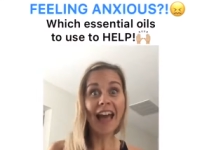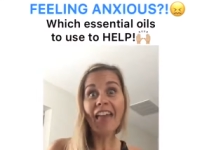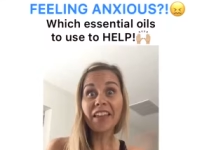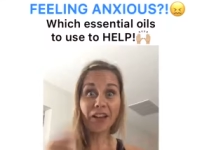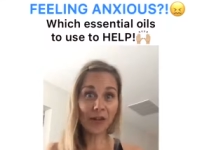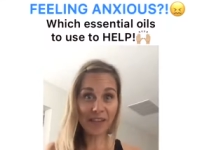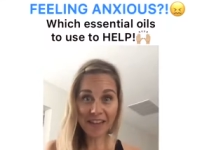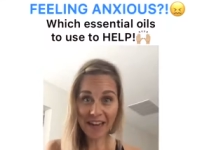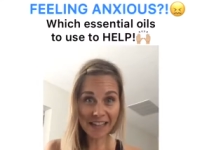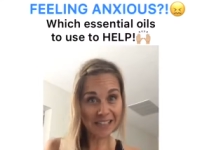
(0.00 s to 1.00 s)
then go to
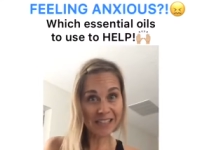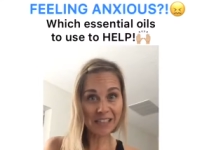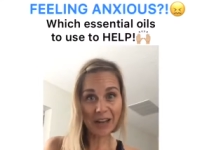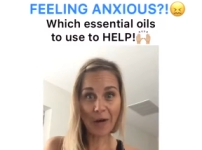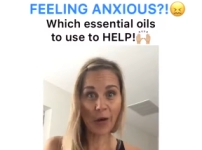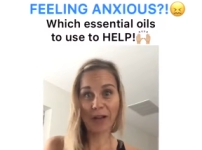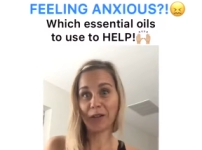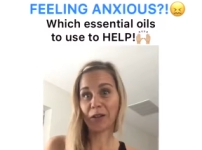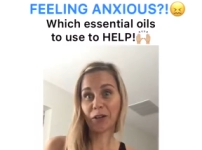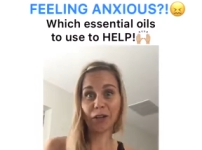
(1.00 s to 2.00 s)
the next
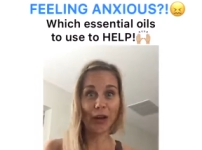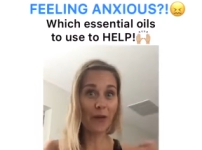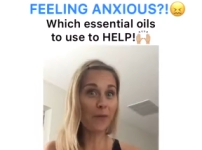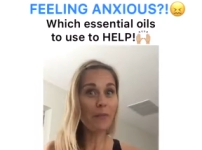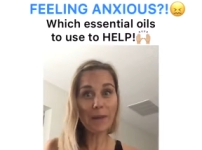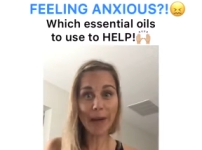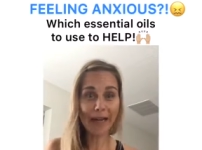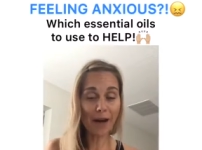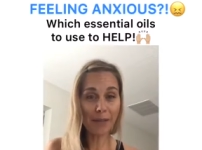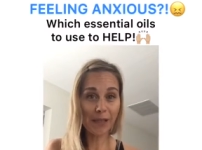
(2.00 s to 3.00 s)
oil, or, you know, it might
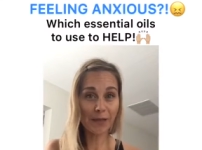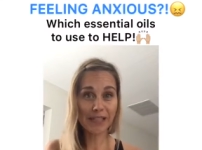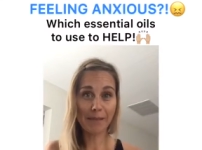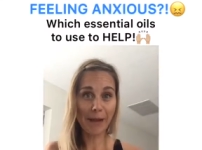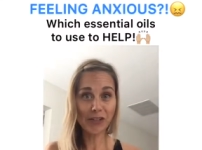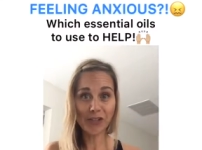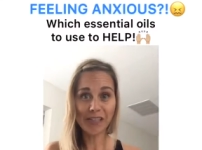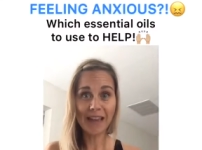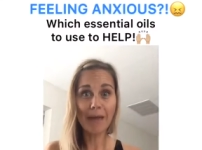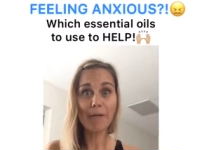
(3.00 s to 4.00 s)
not be the ones I mentioned
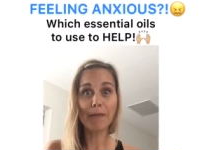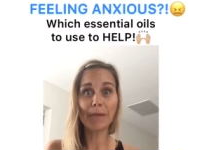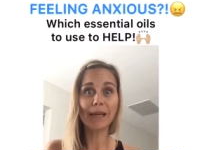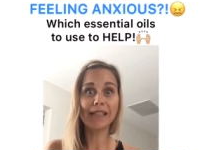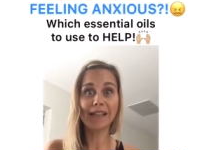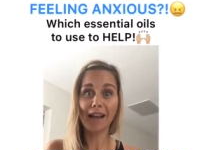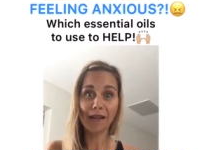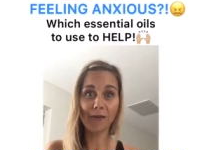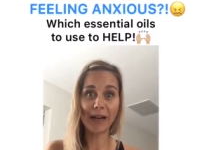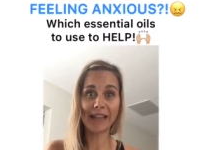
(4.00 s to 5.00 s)
today, but maybe it's
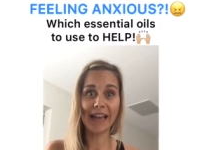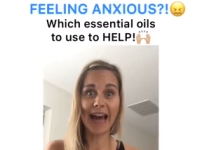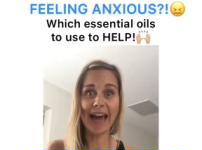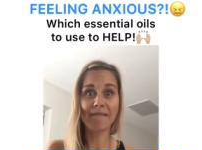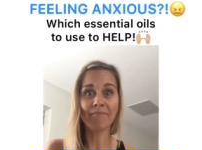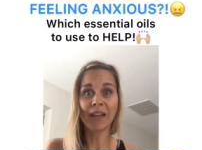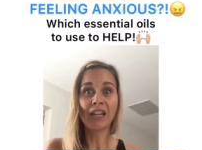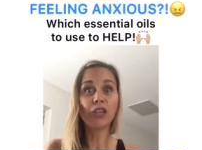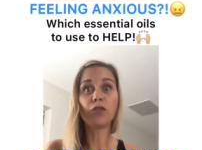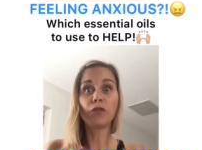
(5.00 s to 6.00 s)
another one that
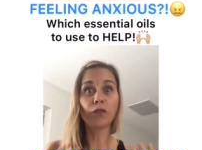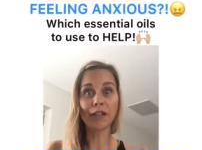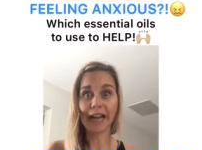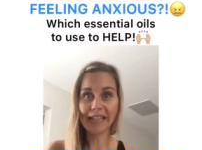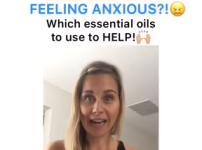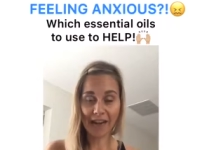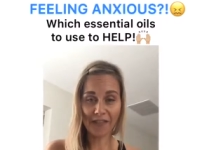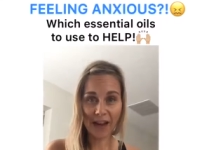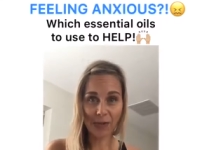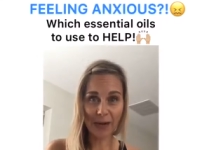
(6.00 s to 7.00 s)
you've really
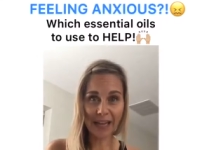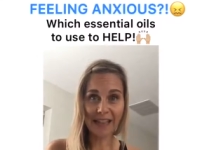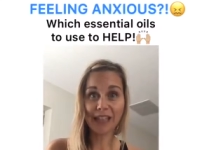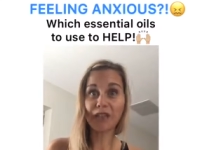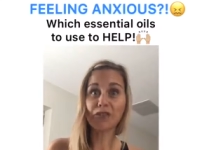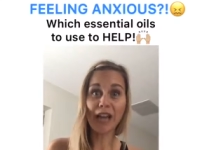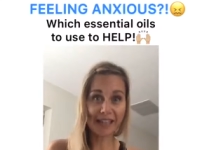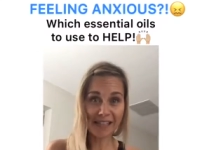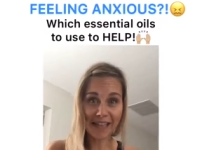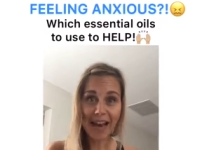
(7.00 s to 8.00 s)
identified with and you've
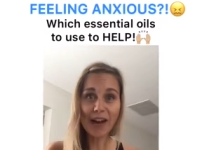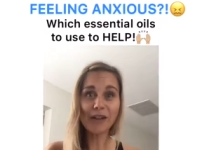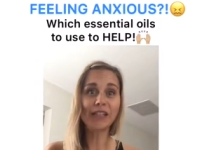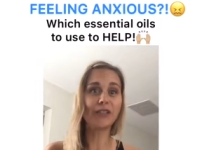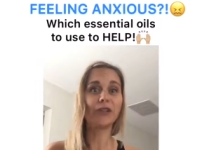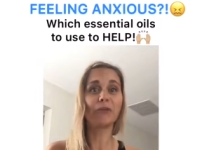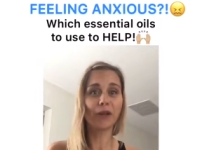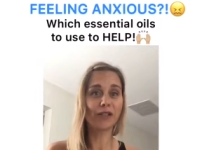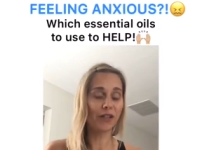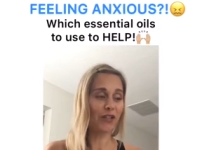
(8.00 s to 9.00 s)
tested out and you know it
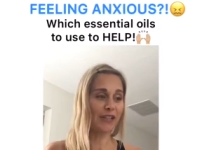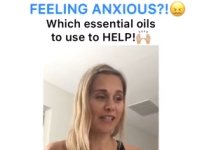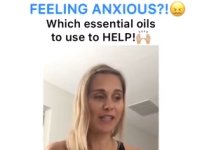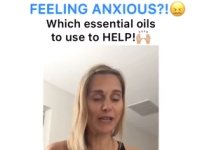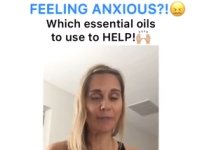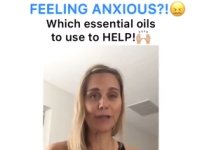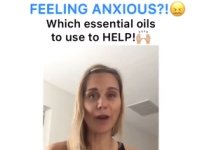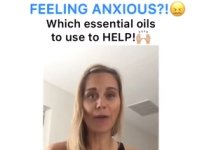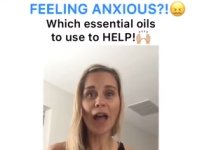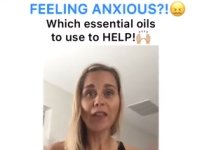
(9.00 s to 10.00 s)
works on your system.
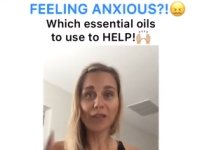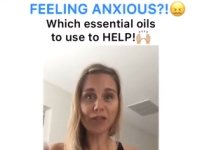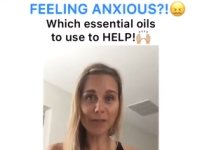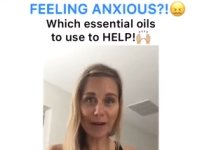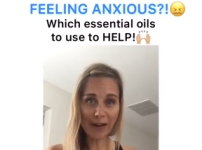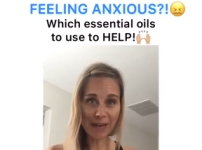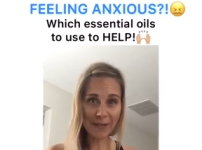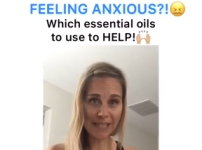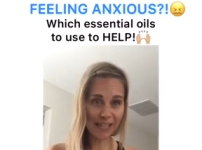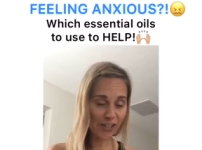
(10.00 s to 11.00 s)
So those are my
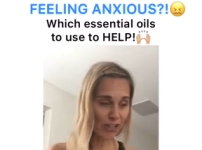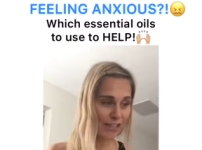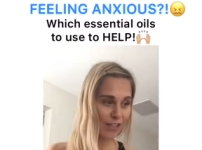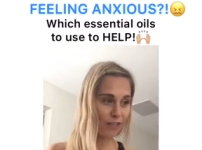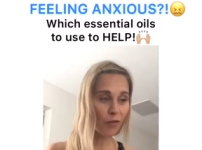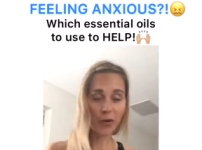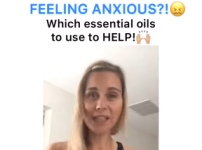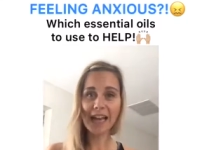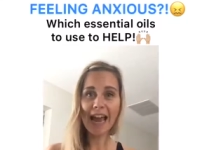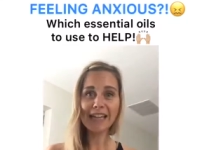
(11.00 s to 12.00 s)
recommendations for
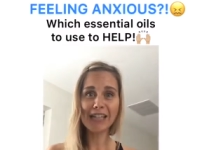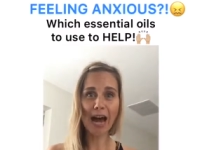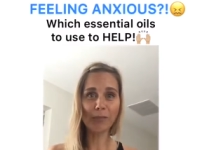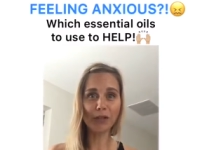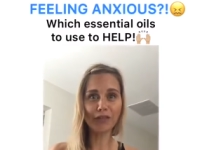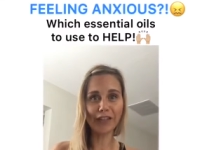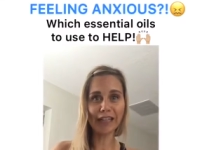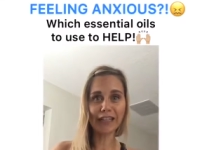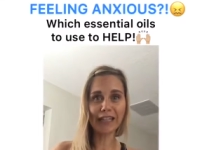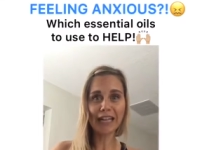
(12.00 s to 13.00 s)
today to help you feel,